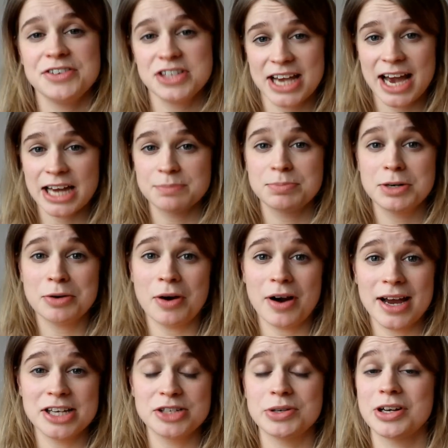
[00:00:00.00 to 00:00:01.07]
she had blue
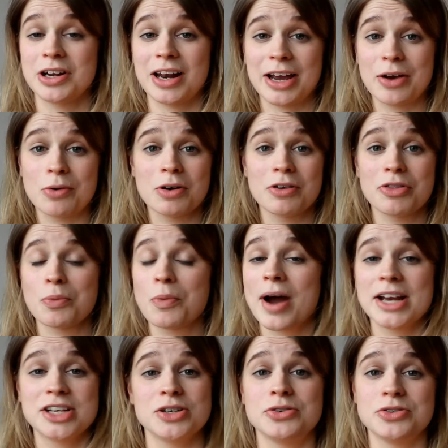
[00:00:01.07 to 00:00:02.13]
eyes, she would look like all of the
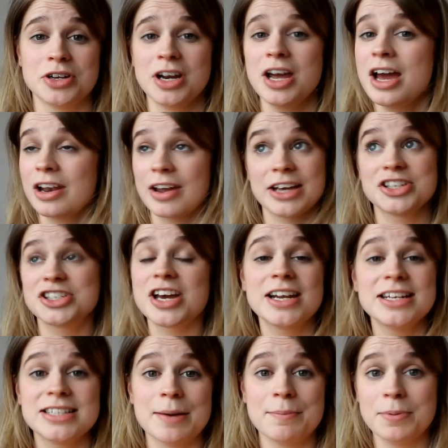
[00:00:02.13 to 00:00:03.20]
white children, like
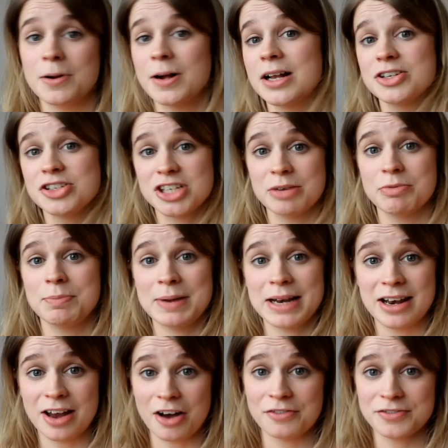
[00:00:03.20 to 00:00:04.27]
Shirley Temple, and she would be
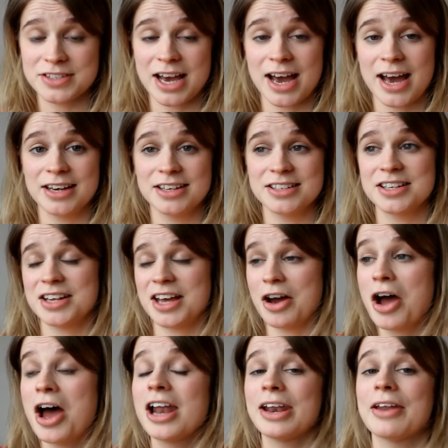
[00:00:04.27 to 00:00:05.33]
loved and
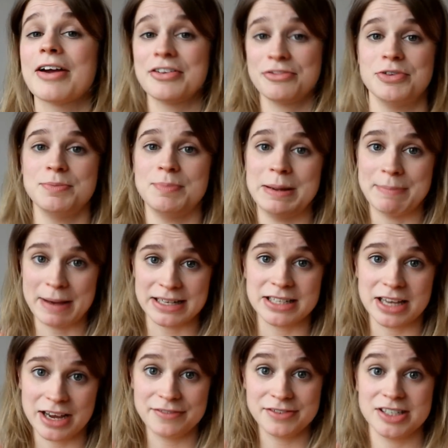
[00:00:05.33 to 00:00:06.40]
her life would be better
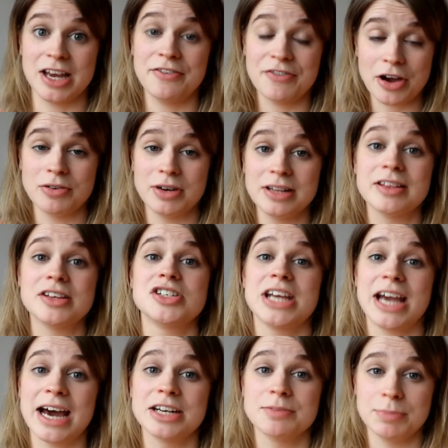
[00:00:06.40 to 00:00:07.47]
if only that she
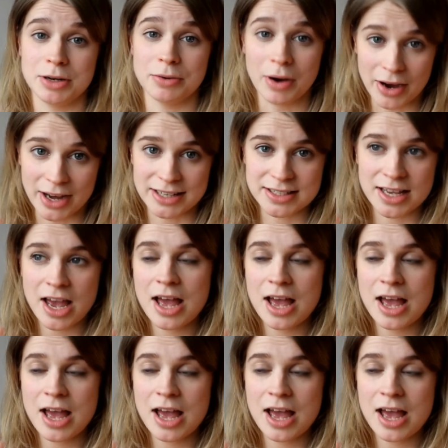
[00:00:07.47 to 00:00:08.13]
had blue eyes.